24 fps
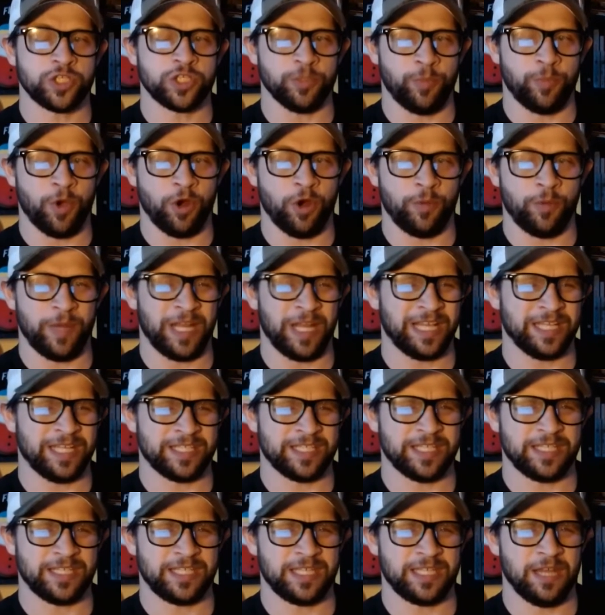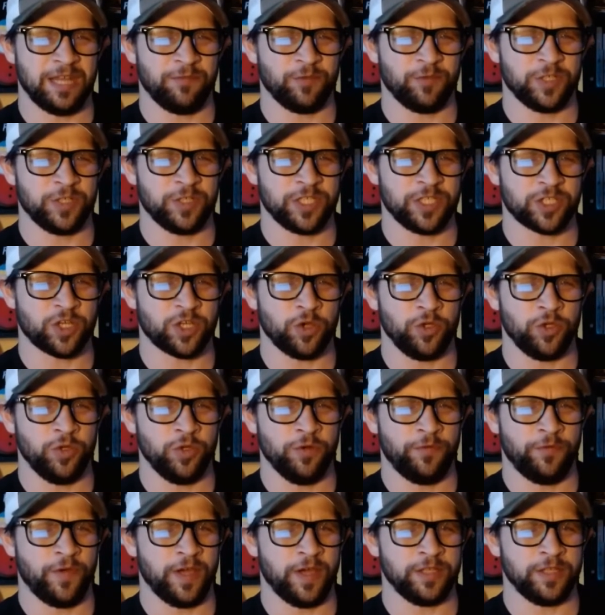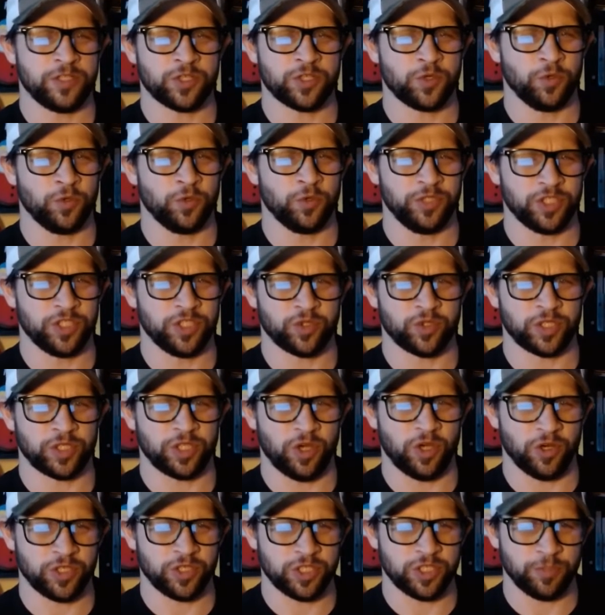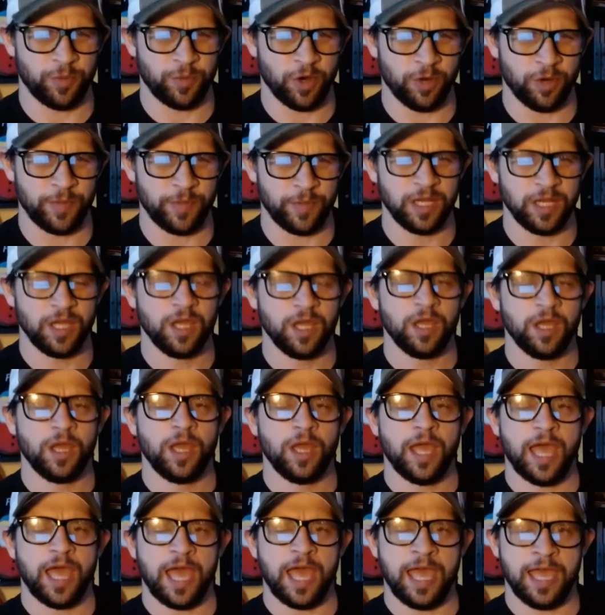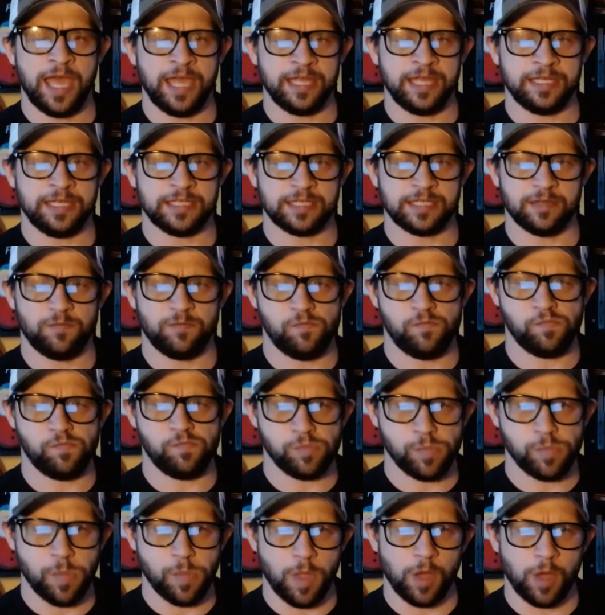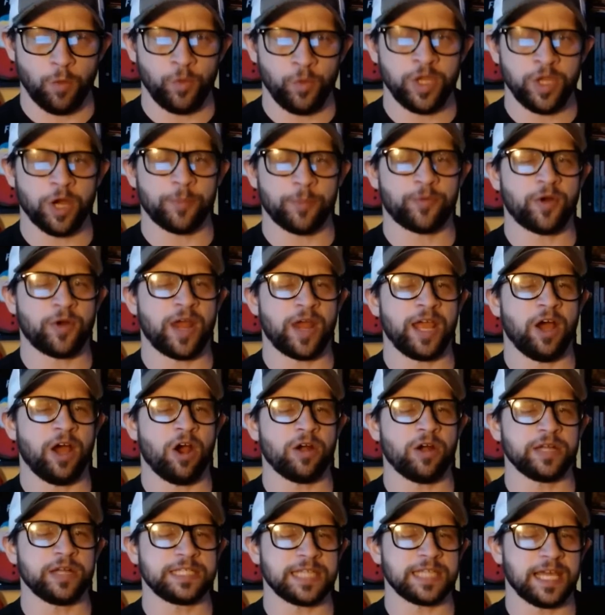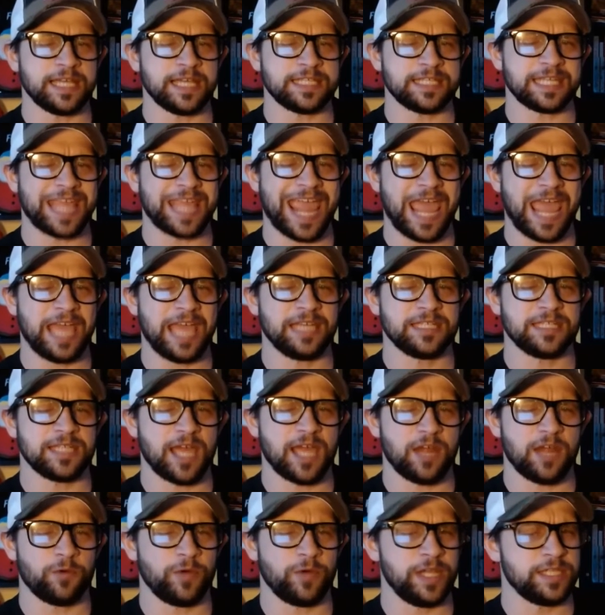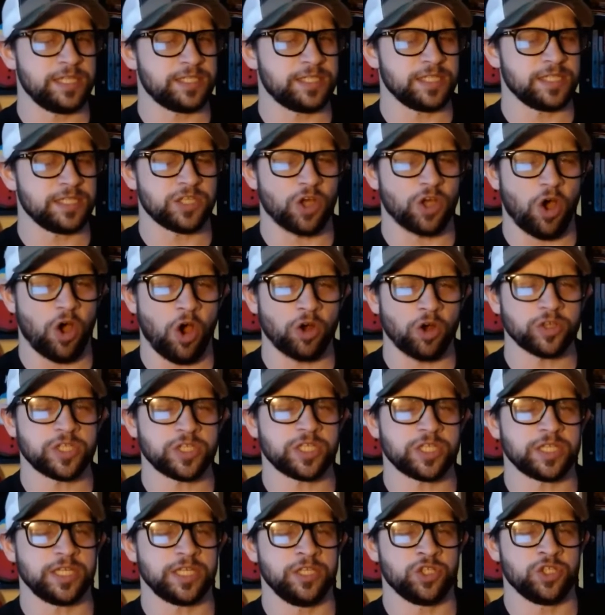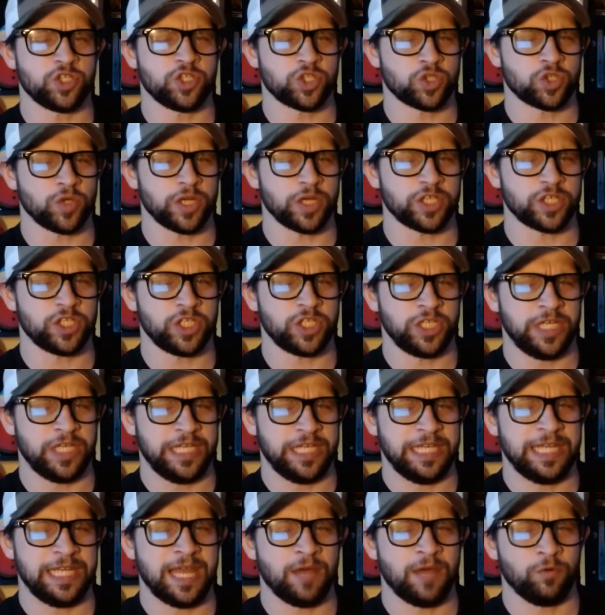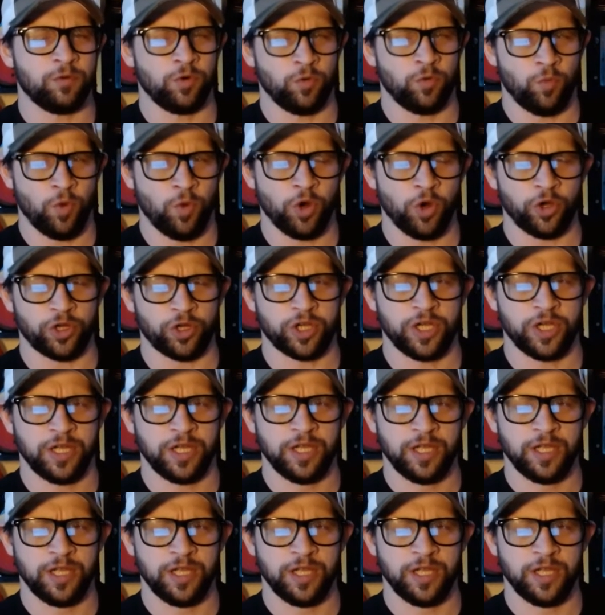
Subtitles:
Department. I guess that's San Francisco Unified School District Arts Department. And we are prioritizing anti-racist arts instruction in our work,